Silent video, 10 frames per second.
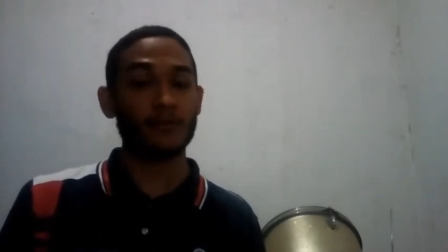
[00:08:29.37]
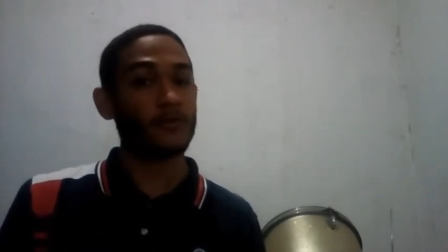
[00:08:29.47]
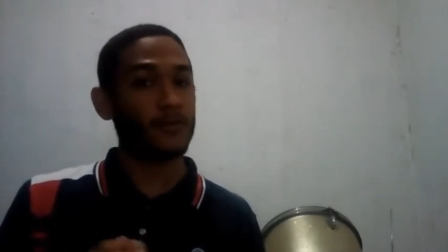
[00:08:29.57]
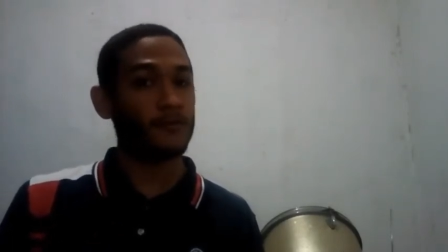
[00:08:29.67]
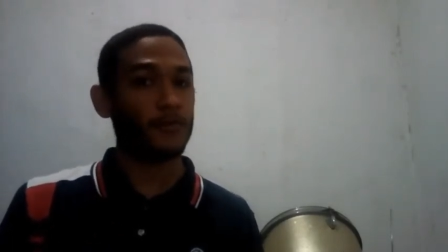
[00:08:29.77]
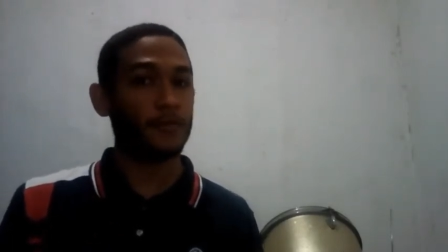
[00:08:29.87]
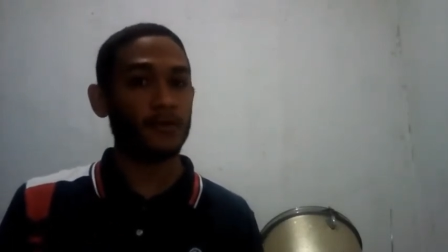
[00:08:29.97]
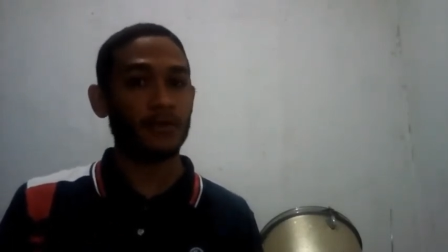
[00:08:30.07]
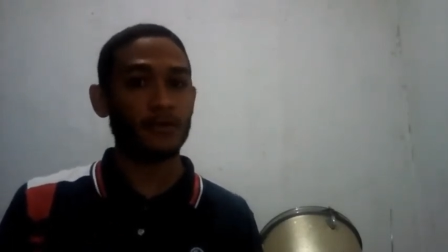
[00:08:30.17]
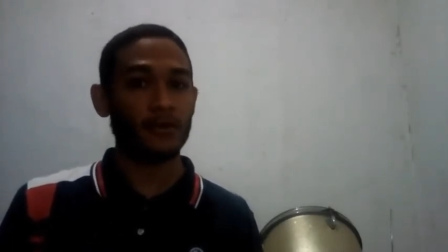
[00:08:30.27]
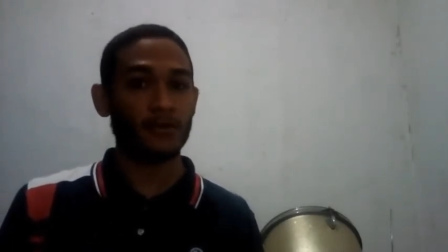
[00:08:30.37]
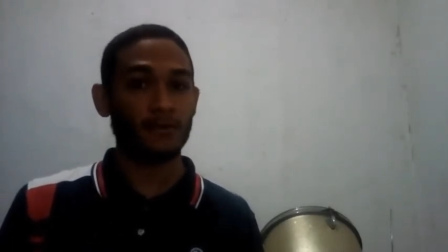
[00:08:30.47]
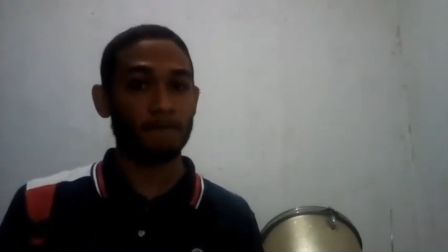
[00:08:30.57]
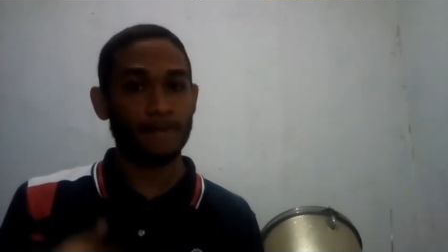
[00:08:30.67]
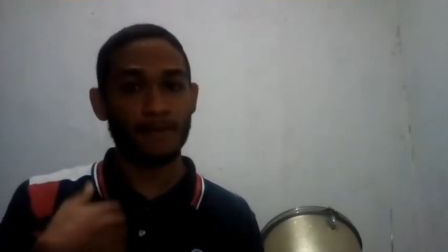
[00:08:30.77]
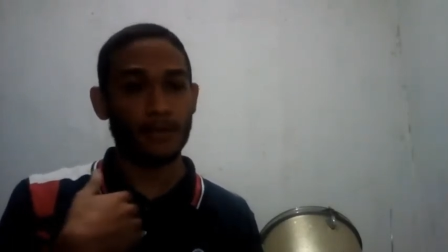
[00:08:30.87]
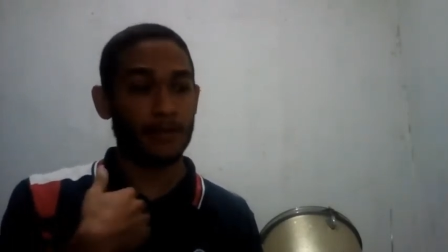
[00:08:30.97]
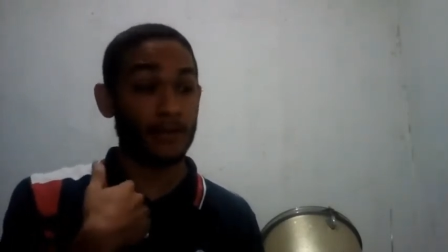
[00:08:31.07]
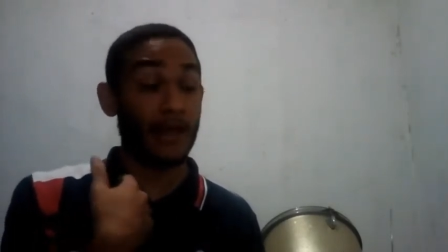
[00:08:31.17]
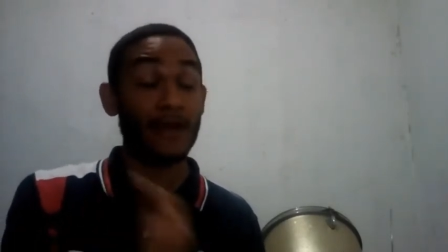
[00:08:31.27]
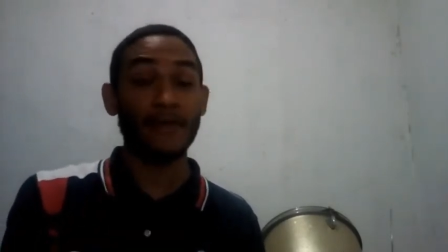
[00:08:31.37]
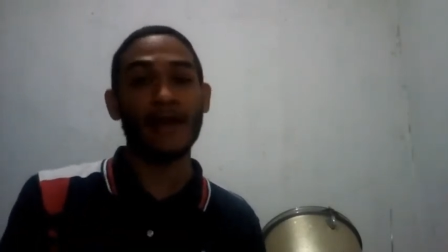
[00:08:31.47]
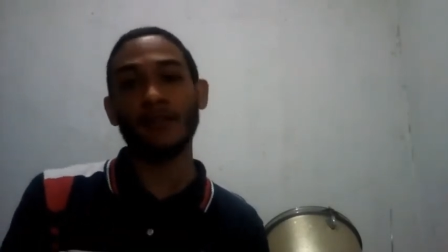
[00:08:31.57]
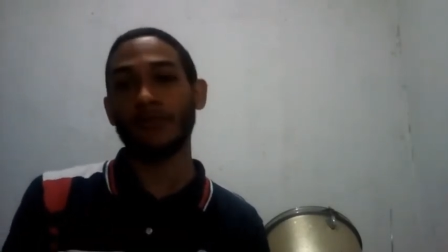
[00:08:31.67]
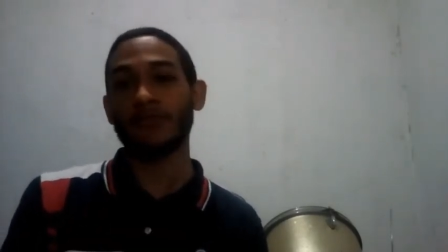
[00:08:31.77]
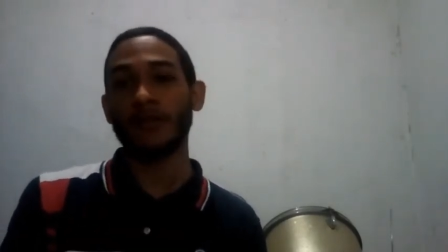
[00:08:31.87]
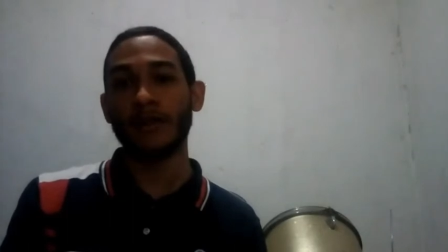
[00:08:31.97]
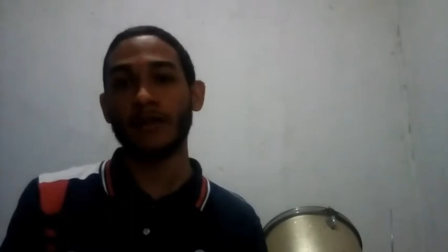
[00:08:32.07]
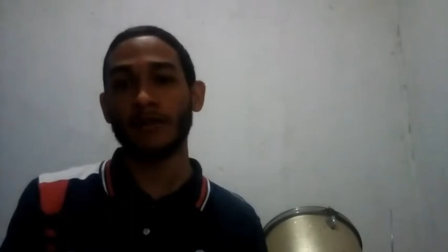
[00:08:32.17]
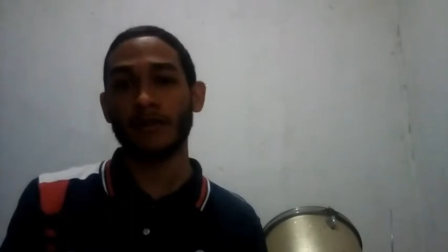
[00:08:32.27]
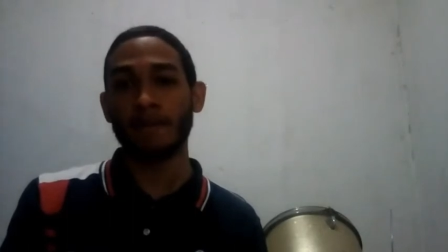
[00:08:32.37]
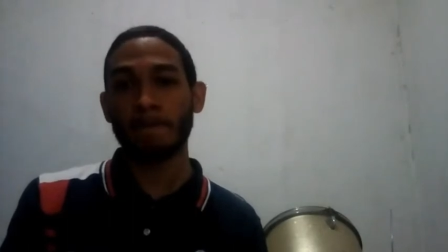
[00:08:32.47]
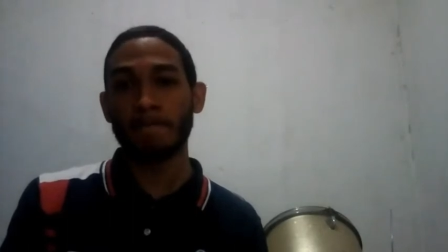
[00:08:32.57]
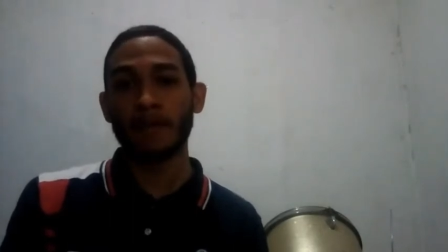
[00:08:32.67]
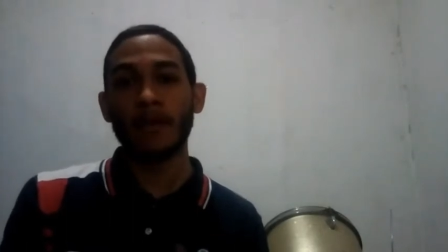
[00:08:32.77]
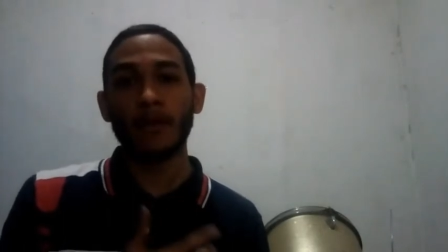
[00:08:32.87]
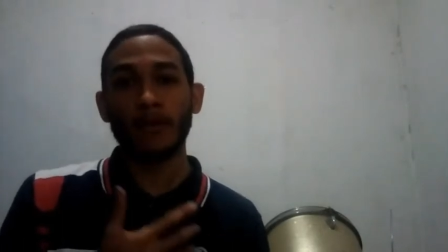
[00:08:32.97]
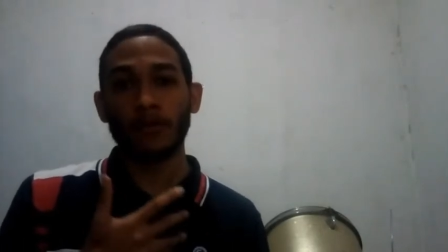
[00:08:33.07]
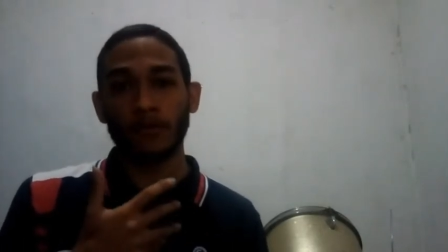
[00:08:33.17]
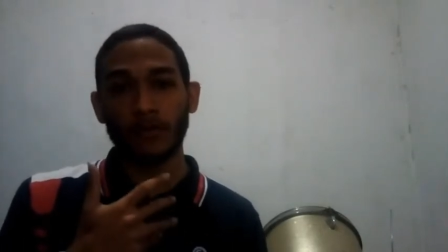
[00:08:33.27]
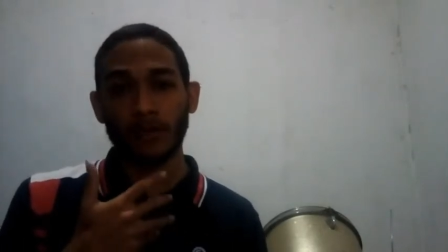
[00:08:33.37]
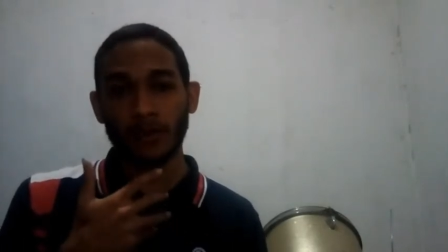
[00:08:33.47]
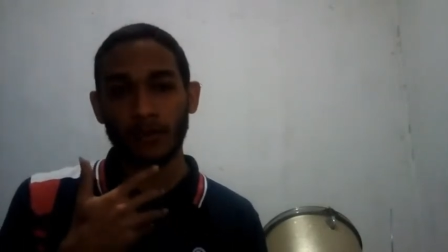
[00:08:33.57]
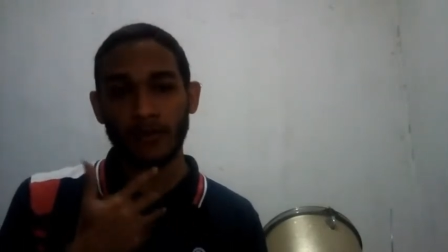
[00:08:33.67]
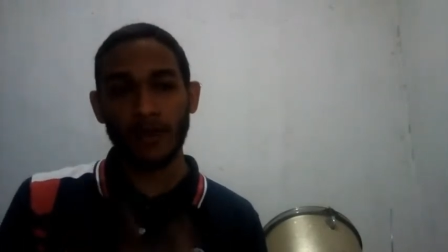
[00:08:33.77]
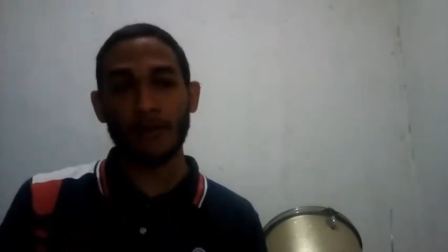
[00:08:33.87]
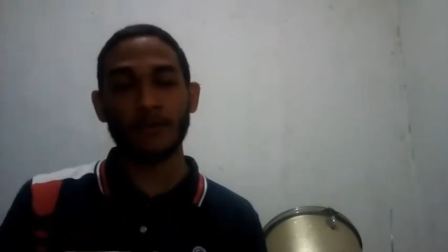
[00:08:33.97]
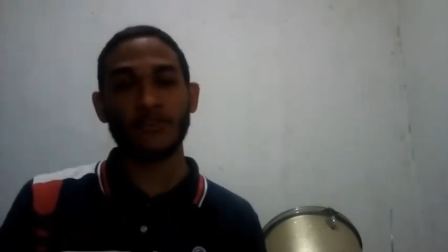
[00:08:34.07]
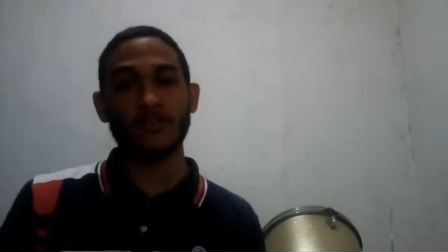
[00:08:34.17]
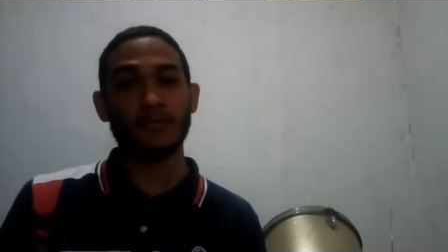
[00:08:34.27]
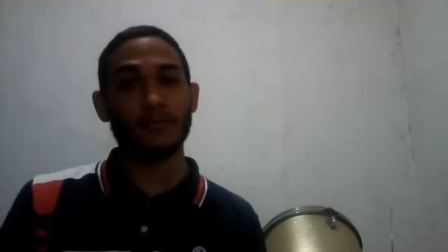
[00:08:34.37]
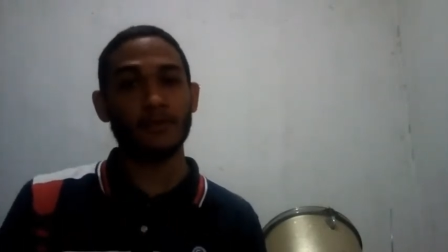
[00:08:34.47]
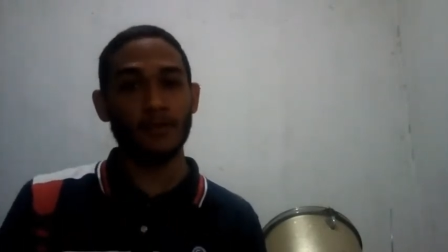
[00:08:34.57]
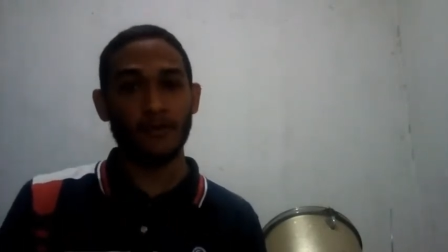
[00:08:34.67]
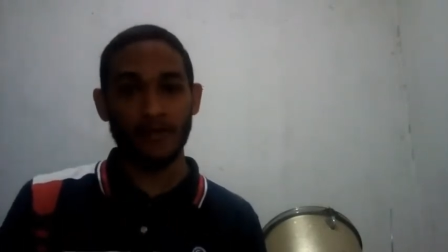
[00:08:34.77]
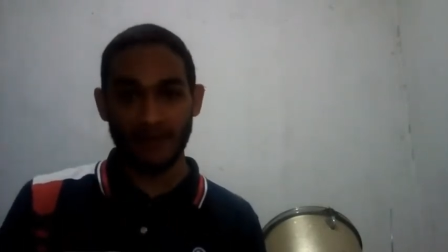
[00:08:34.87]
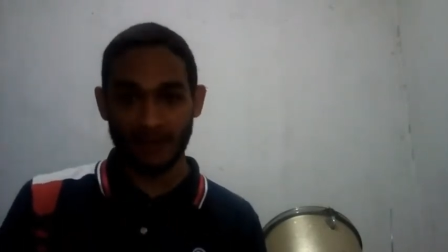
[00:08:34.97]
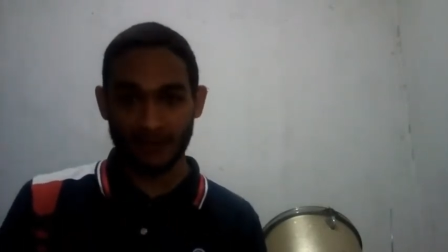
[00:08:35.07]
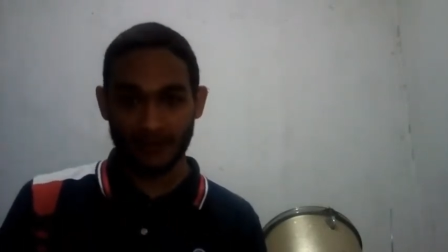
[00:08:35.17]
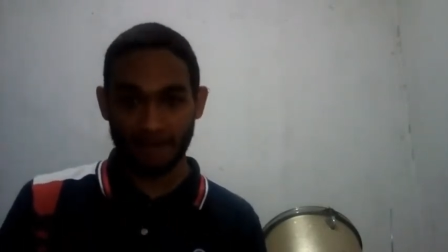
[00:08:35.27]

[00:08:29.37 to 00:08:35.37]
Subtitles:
So if you put them on a nylon string guitar, you can damage the neck.